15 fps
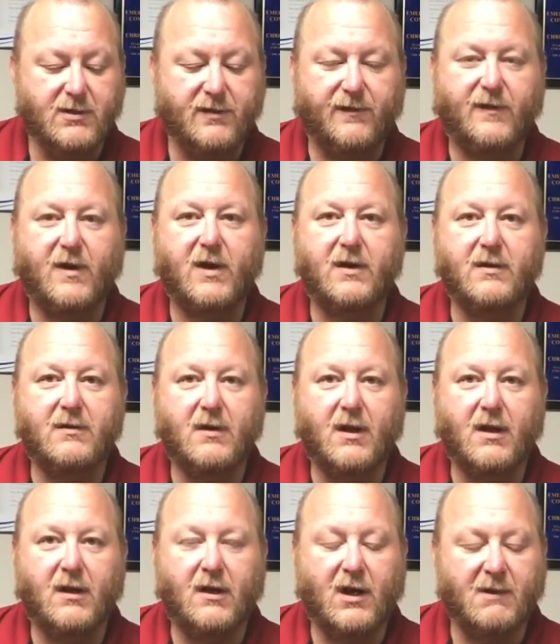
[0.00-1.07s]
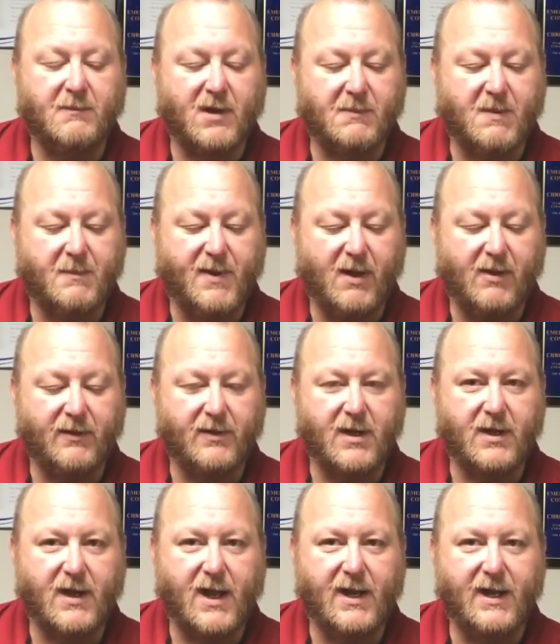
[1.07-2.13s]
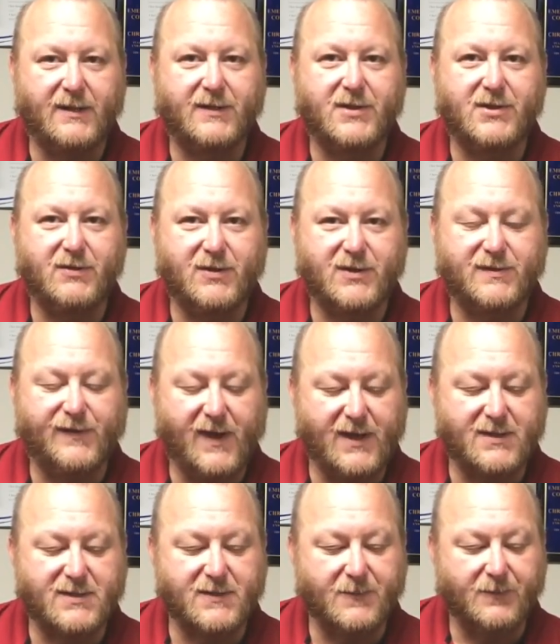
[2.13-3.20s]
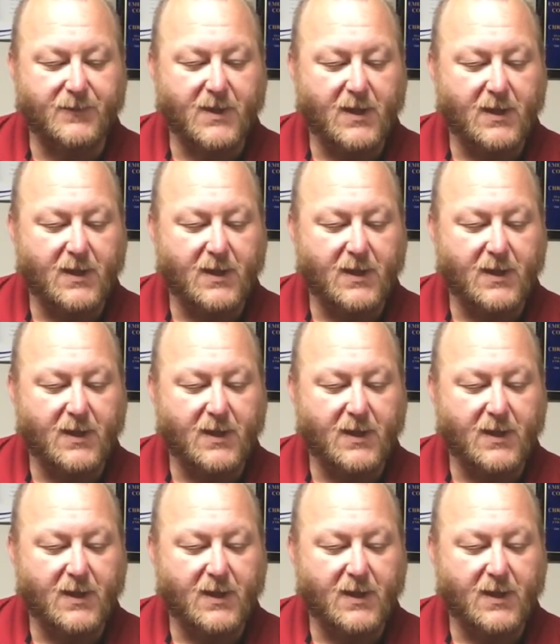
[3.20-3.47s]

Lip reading: divert unburnt propellant and not hit the shooter's face.